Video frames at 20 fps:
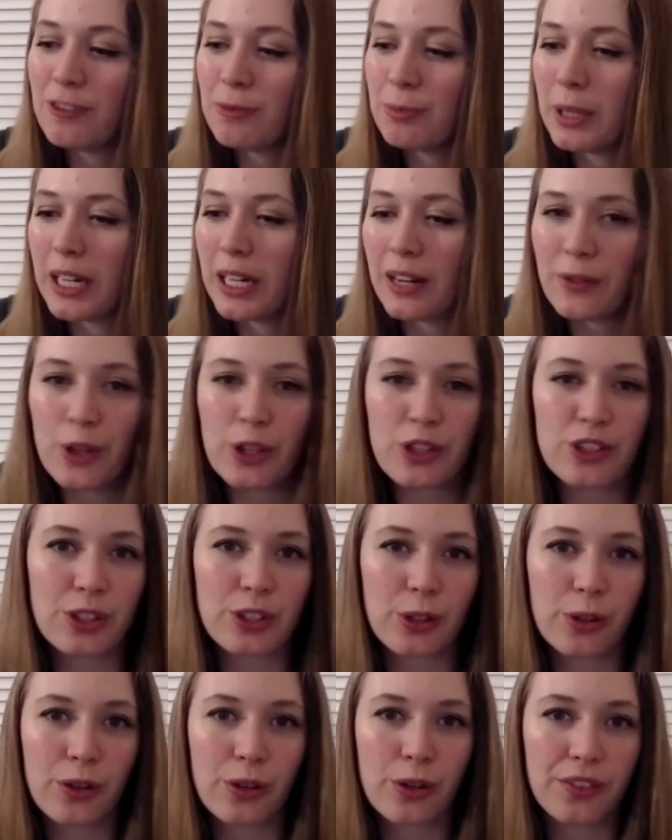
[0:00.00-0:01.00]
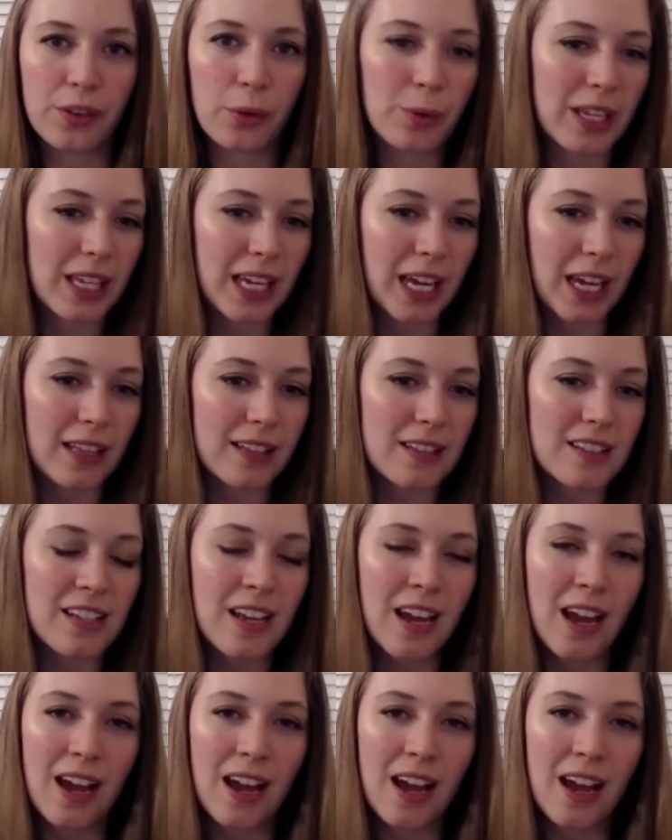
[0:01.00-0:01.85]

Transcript: but I've also on the weekends